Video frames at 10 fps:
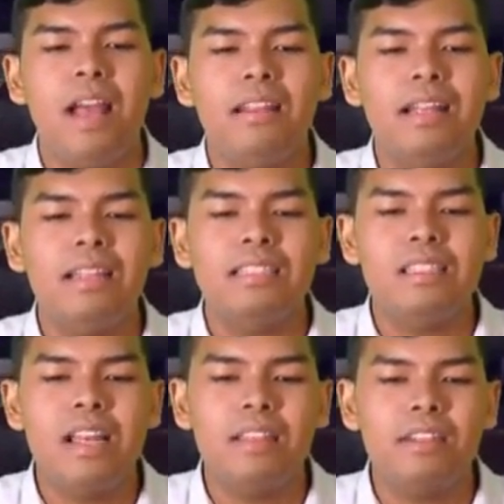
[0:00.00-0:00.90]
And that
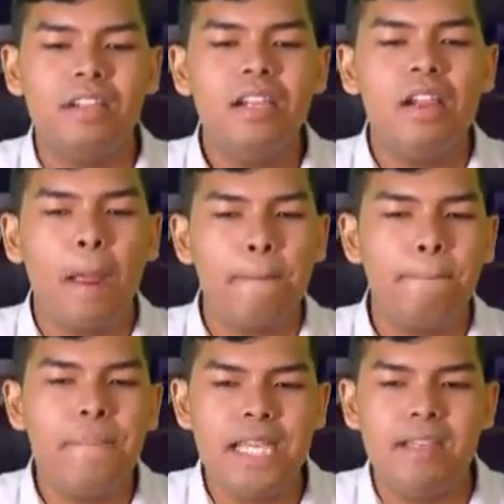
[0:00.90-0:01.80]
is letter
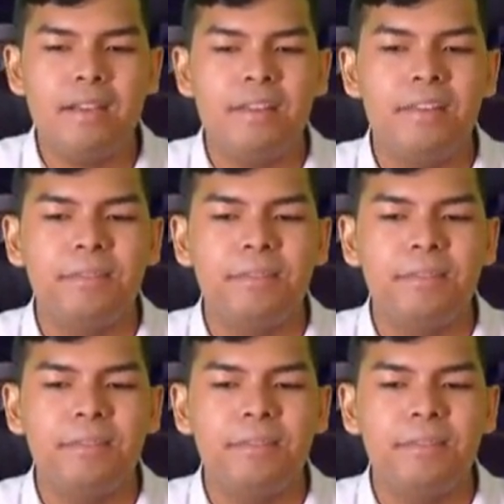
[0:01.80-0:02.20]
B.